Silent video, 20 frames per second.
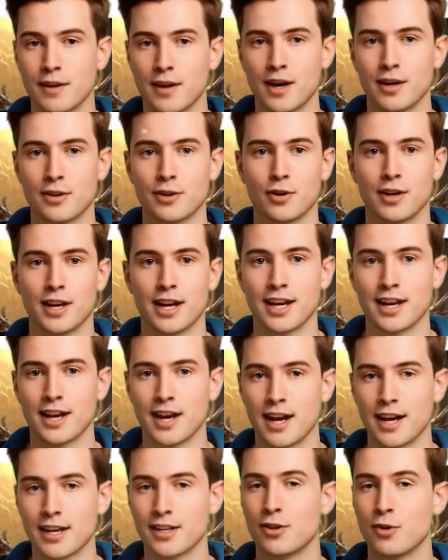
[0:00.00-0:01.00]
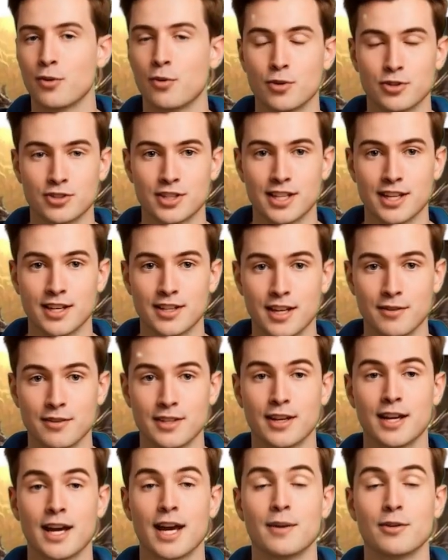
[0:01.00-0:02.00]
Other AI tools like 11
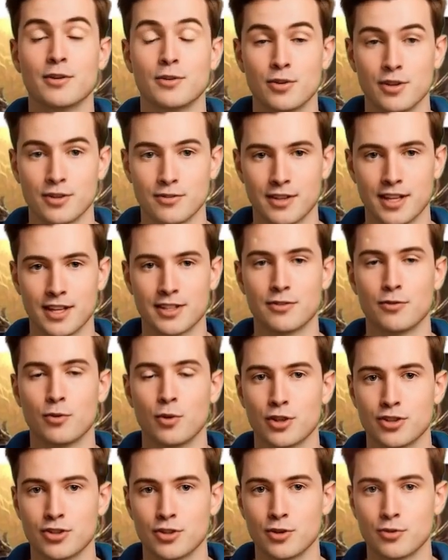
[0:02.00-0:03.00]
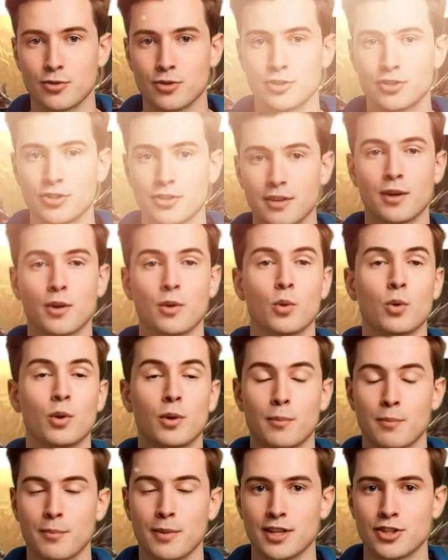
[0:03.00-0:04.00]
Labs for advanced voiceovers or
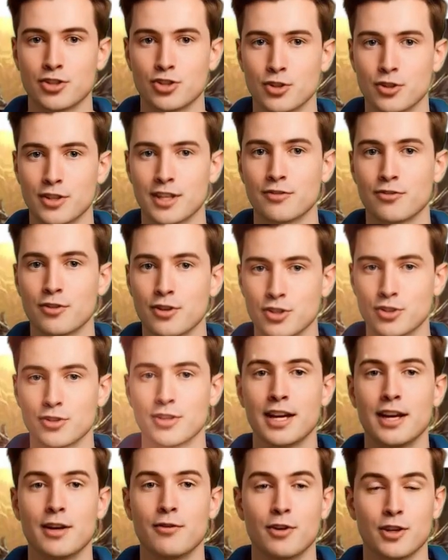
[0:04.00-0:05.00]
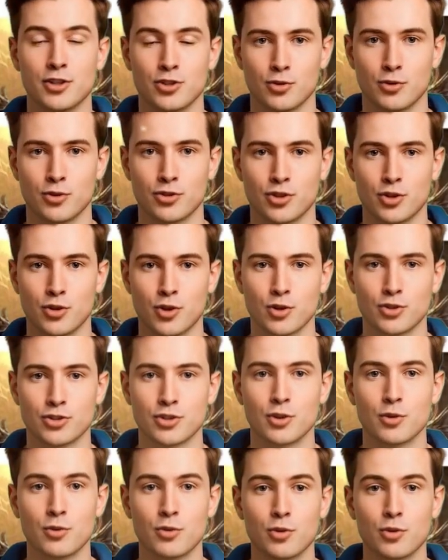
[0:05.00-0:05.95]
Midjourney for unique visuals are also